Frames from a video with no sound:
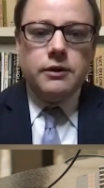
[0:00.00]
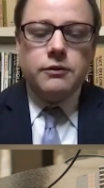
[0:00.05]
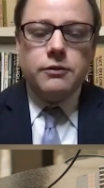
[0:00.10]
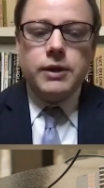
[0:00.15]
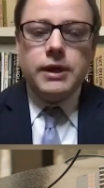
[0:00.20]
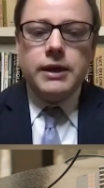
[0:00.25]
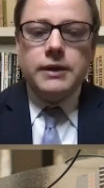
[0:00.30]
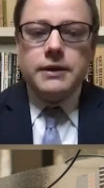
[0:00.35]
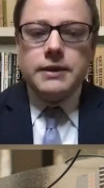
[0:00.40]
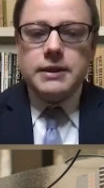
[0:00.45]

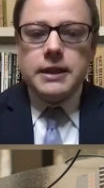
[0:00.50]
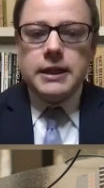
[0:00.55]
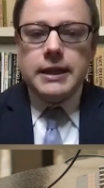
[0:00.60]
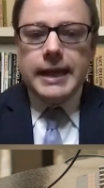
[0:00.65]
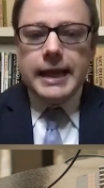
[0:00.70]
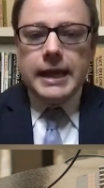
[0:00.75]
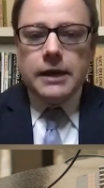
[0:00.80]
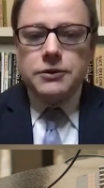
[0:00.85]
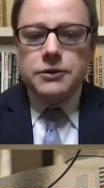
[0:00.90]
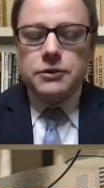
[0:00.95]
Three, the City
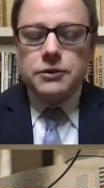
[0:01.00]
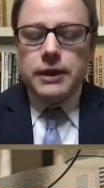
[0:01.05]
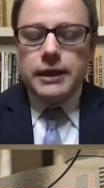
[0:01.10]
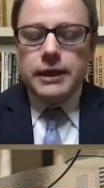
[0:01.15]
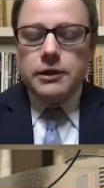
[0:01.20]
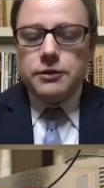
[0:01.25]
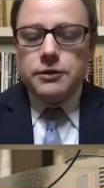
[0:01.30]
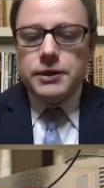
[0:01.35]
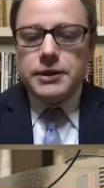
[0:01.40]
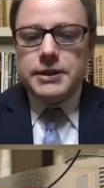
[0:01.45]
Council
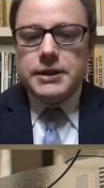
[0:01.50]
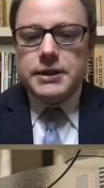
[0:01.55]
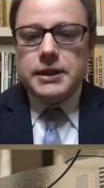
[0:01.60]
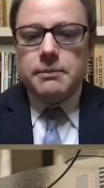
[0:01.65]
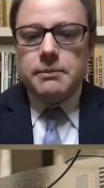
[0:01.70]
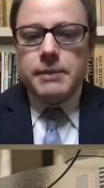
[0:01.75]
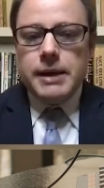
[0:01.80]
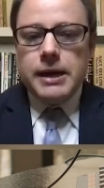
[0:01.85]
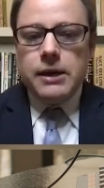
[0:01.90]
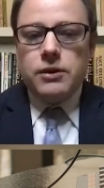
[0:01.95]
increased the
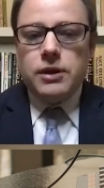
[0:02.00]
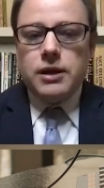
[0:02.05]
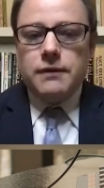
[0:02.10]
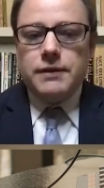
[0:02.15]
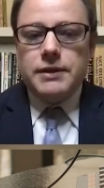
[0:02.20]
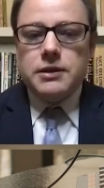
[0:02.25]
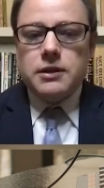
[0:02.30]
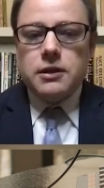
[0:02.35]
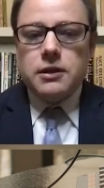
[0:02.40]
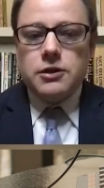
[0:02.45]
amount of
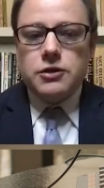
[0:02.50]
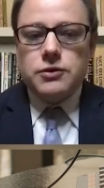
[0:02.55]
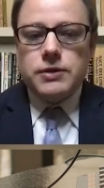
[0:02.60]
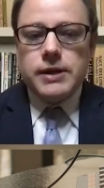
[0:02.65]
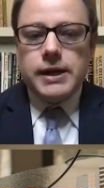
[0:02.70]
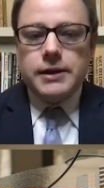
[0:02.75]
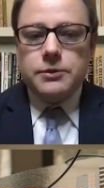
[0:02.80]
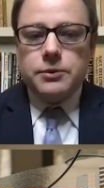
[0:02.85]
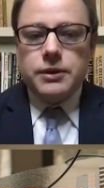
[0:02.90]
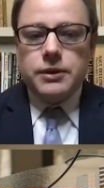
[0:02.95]
its
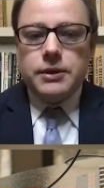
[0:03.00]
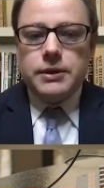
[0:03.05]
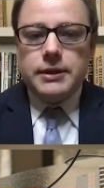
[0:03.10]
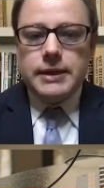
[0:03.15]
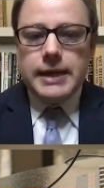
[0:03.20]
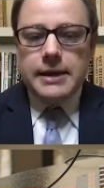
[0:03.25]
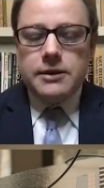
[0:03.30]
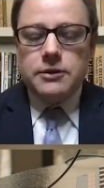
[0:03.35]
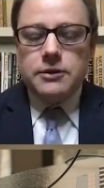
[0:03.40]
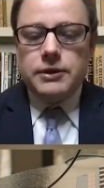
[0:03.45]
contract with
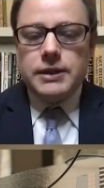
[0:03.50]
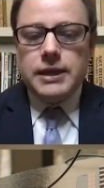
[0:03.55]
Daniel